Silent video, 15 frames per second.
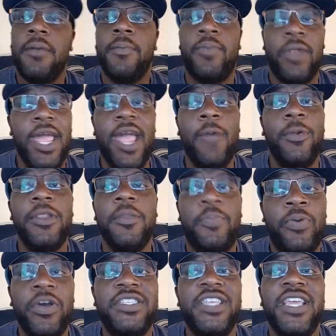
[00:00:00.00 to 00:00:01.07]
Playing with the
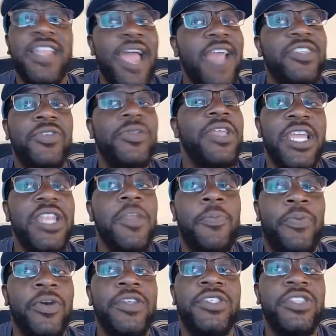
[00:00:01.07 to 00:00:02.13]
pussy and actually getting the
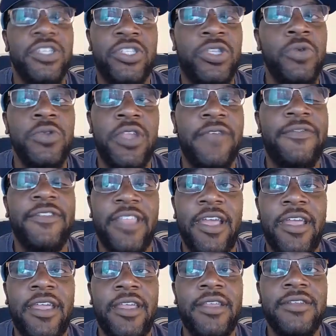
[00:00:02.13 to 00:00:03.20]
pussy is 2 different
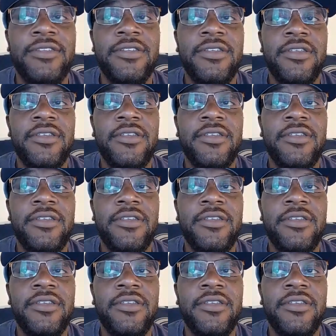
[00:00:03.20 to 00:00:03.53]
things.